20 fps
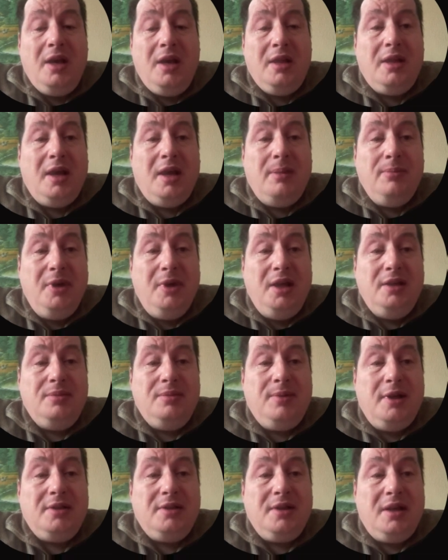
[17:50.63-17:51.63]
That means
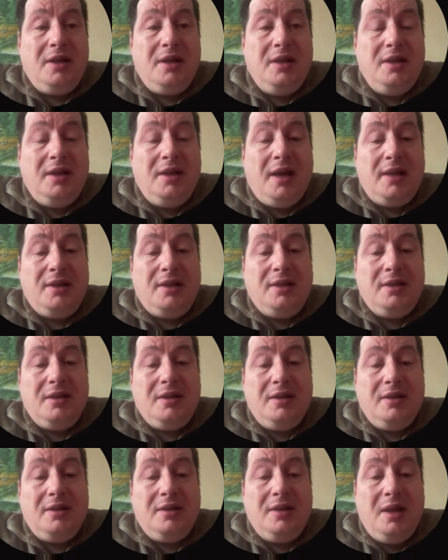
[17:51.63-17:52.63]
basically that
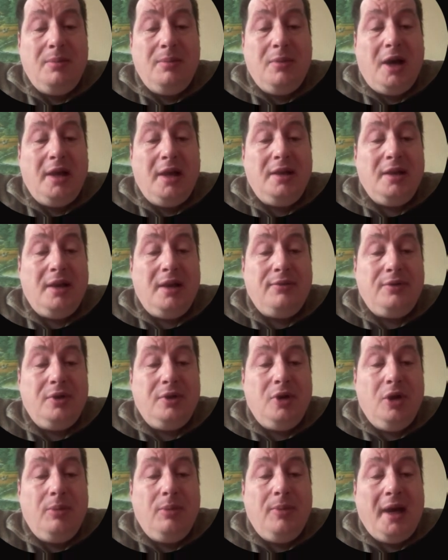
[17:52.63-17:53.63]
they might have to
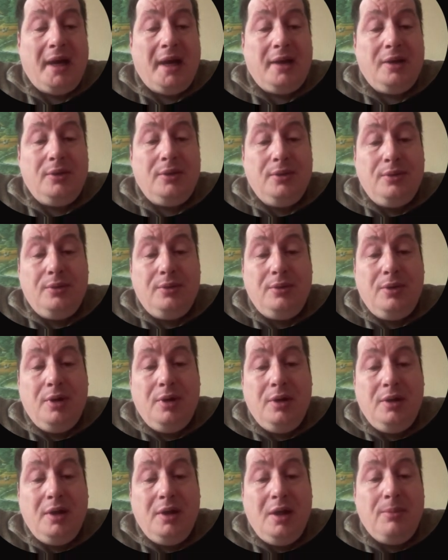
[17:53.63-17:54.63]
go back to
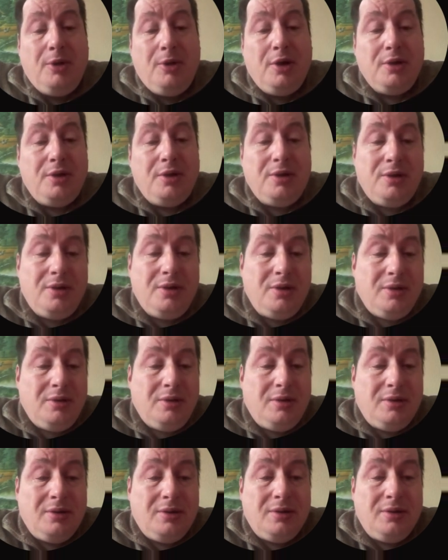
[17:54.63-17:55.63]
their boss
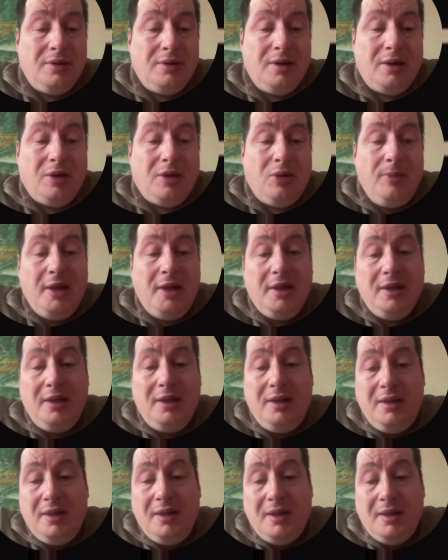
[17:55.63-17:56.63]
or a
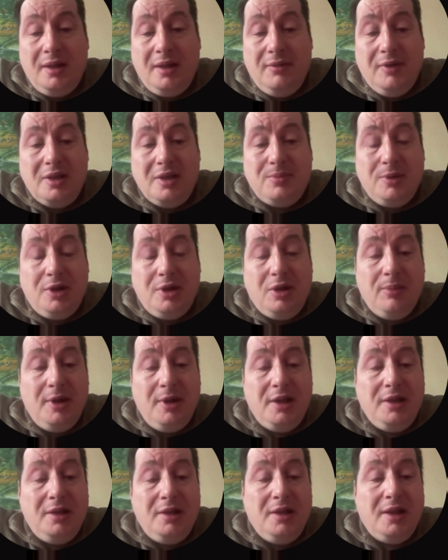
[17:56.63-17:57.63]
committee, that investment
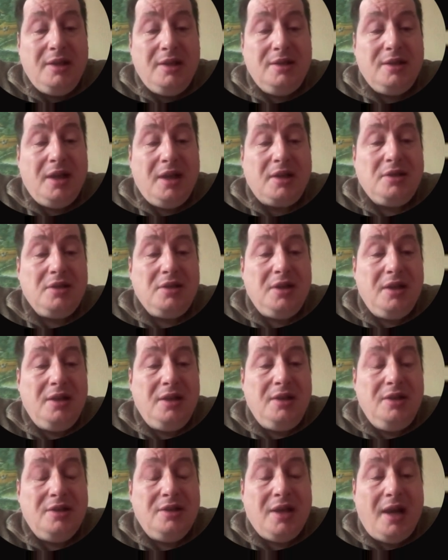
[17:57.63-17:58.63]
committee that is actually
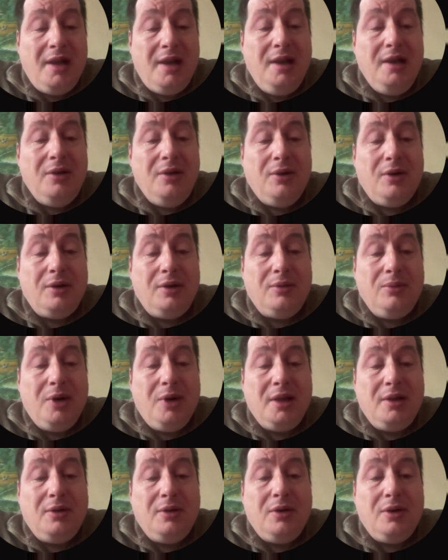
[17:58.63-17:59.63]
deciding on
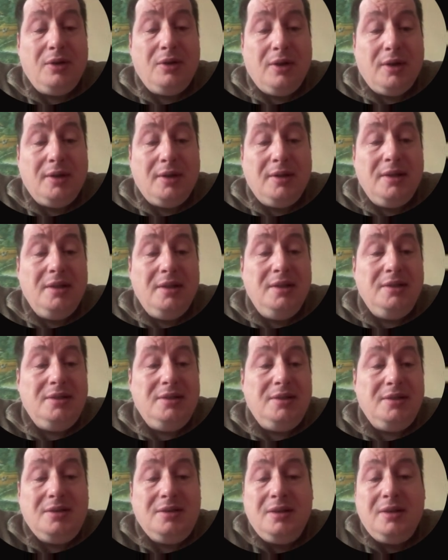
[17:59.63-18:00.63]
whether or not
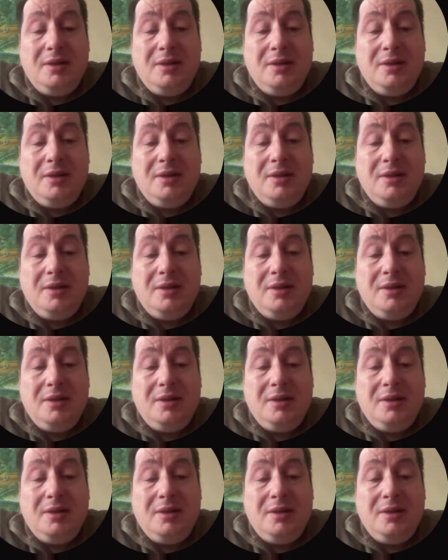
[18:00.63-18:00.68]
these